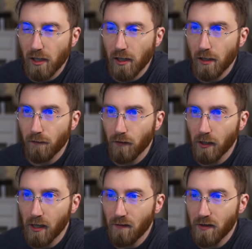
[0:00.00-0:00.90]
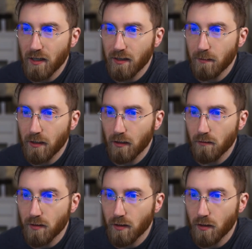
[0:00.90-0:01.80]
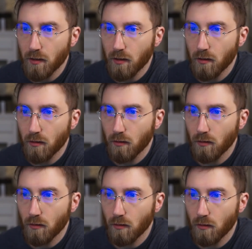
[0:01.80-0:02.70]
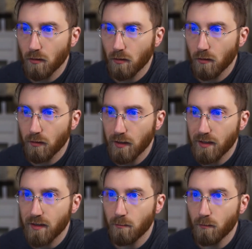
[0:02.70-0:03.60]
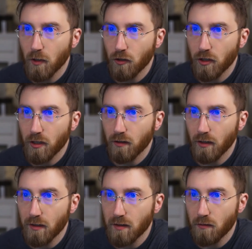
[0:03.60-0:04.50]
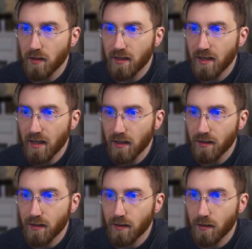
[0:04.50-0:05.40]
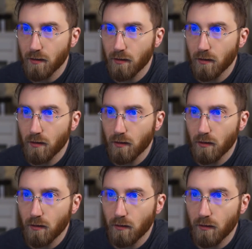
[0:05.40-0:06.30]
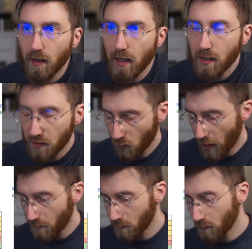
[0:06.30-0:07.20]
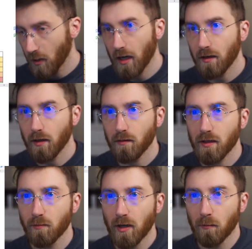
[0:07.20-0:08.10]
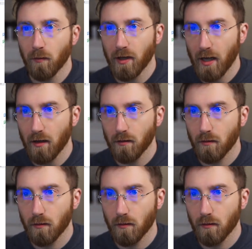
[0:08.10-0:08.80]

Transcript: If 11 needs to be closer, this is the merchant, and so is this. They can swap. I don't see a problem with that.